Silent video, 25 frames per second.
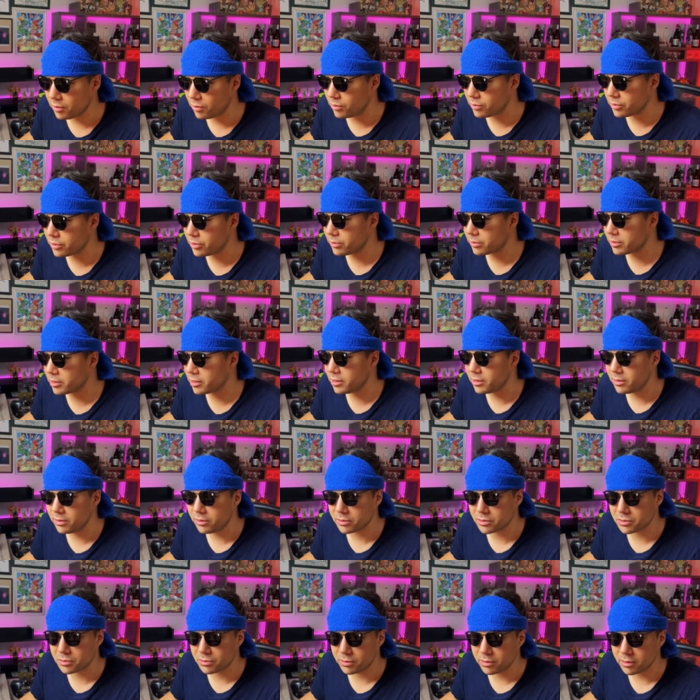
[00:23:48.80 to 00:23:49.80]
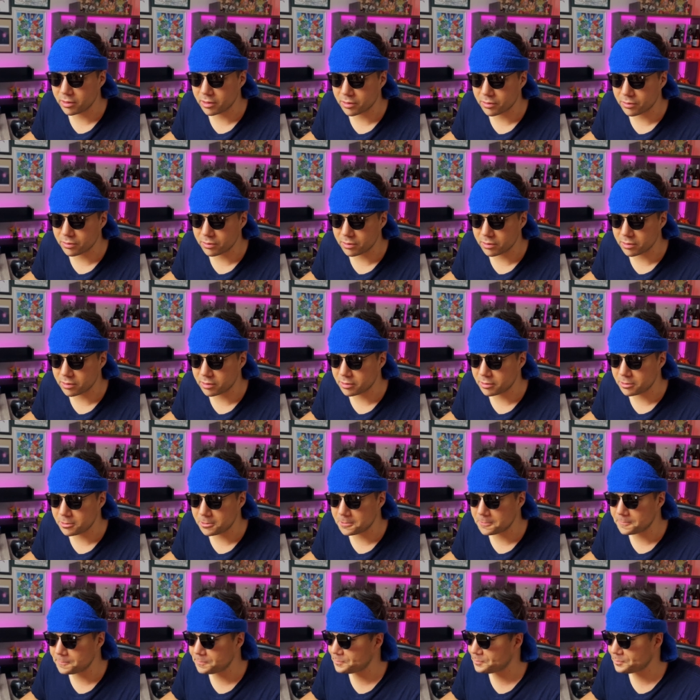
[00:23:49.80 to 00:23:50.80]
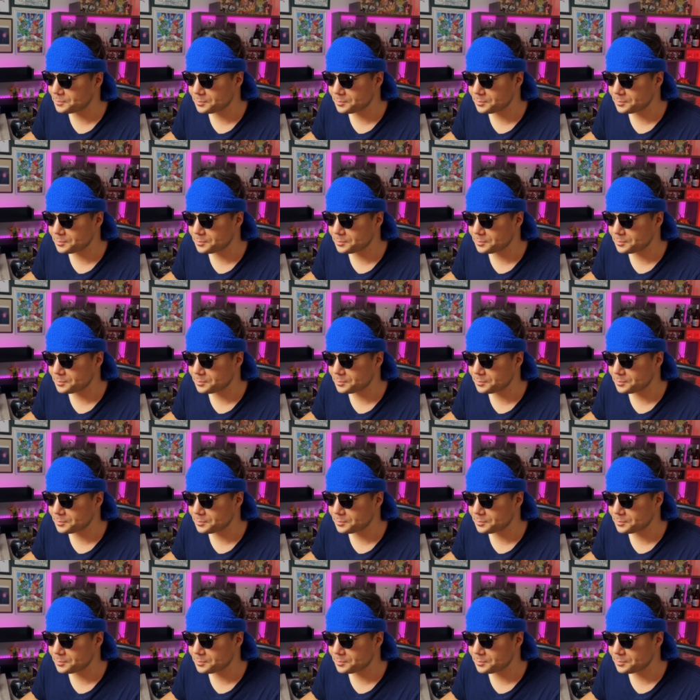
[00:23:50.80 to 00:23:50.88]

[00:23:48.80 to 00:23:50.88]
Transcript: the Ongyoki looks really cool too